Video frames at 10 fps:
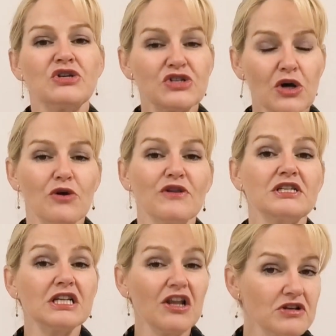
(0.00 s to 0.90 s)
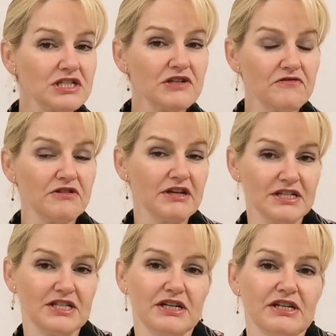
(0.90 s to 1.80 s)
So there's lots of
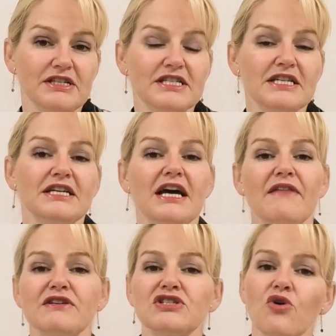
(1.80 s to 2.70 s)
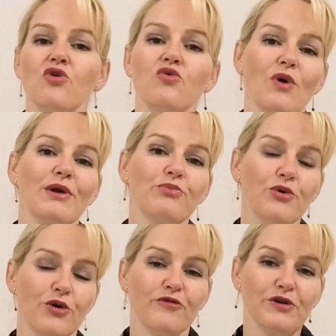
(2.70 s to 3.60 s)
things to consider and there's no one
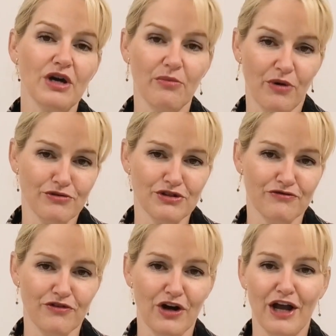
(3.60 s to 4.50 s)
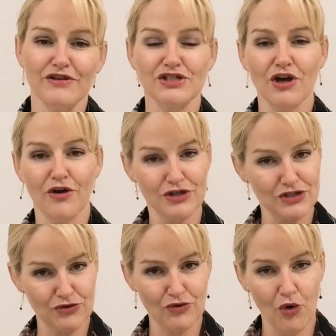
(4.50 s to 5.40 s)
perfect emulsifier that's going to
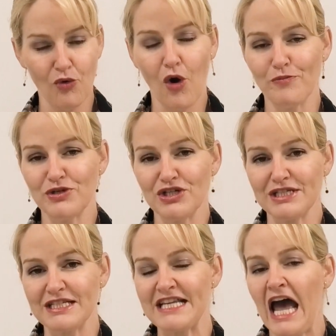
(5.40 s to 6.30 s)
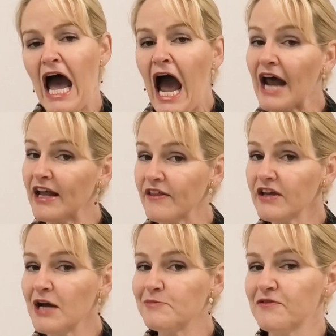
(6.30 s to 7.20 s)
suit all options.
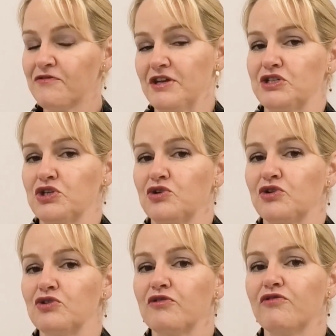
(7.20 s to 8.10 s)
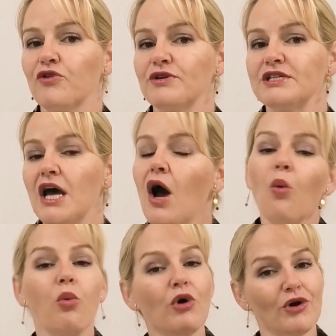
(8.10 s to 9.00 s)
Another couple of things you could look for is
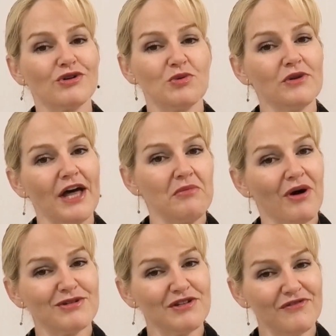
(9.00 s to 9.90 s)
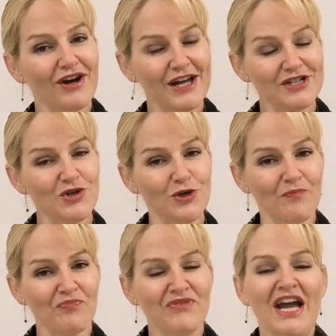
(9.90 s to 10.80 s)
what else will that emulsifier
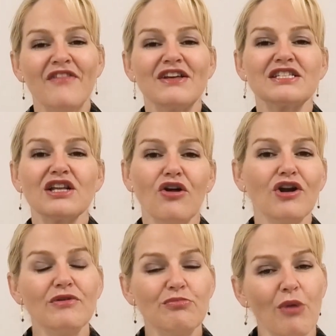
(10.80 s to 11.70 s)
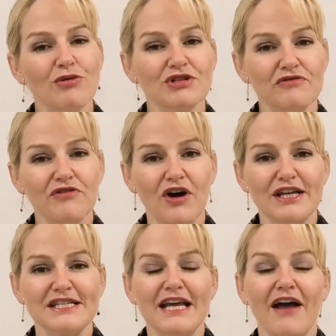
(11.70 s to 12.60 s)
do? There's a lot of
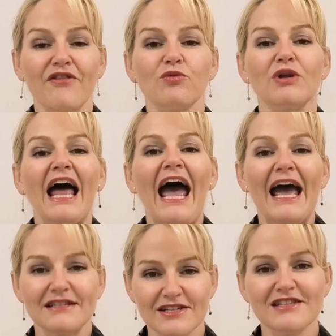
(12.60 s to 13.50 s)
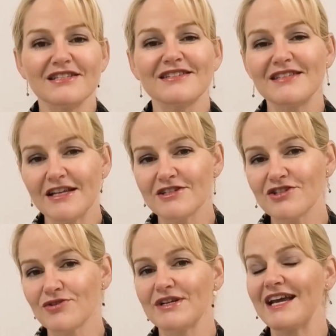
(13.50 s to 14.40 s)
emulsifiers now that will add to the
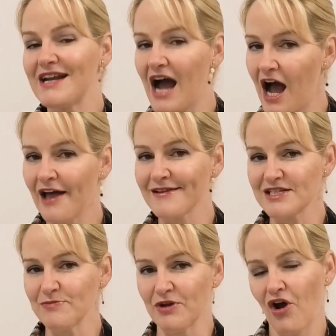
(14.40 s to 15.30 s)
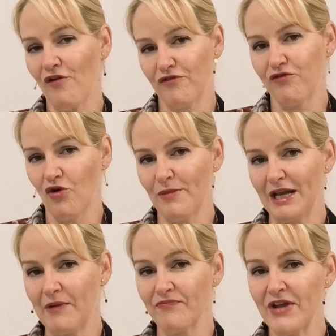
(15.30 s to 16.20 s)
sensory enhancement of a
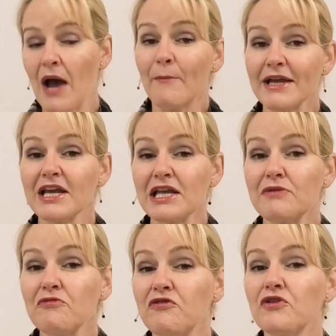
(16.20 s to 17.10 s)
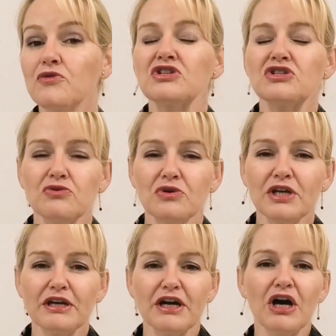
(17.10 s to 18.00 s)
formula, making them feel
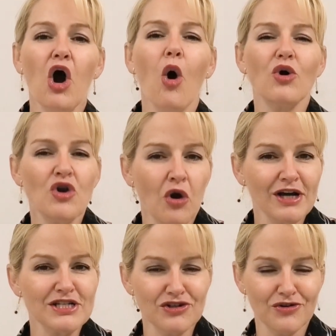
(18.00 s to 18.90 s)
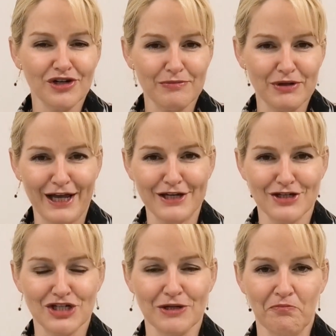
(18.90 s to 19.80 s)
silkier or nicer on
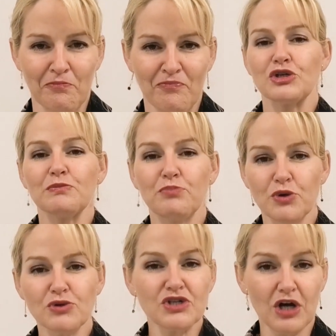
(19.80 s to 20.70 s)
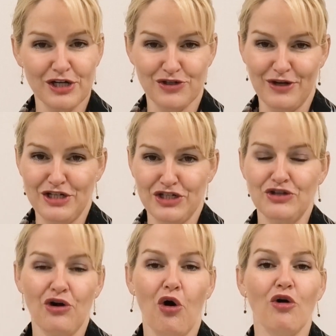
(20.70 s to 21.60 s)
application to boost
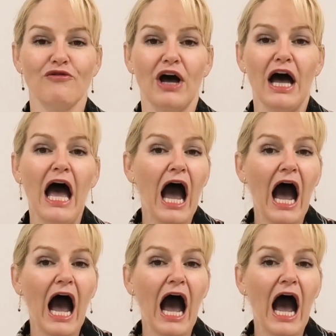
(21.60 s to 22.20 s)
hydration over